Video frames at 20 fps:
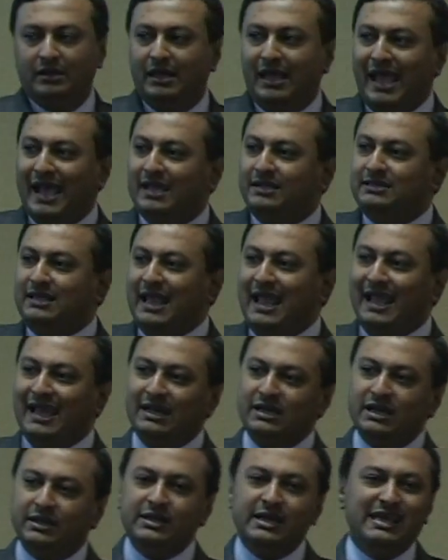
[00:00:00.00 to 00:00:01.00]
at the
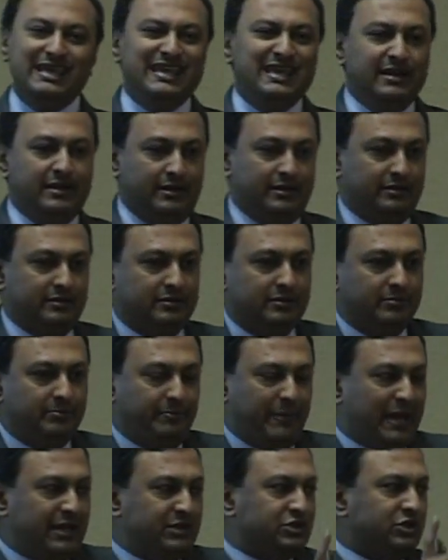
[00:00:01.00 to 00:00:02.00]
end of the year,
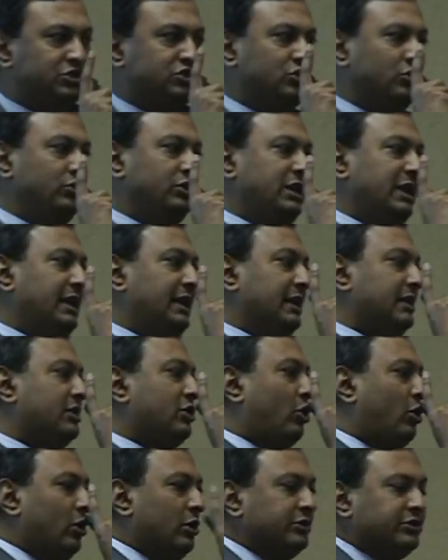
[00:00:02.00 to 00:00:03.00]
patients who did it
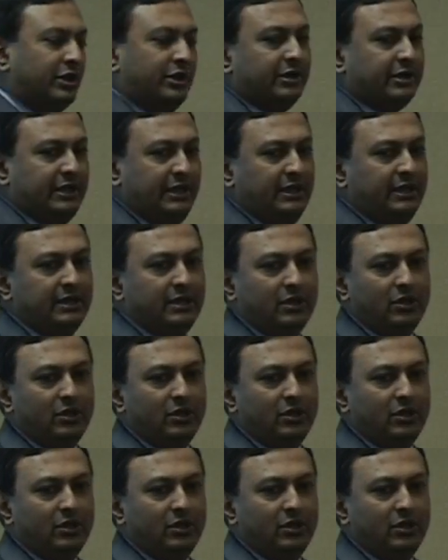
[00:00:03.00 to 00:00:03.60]
cold turkey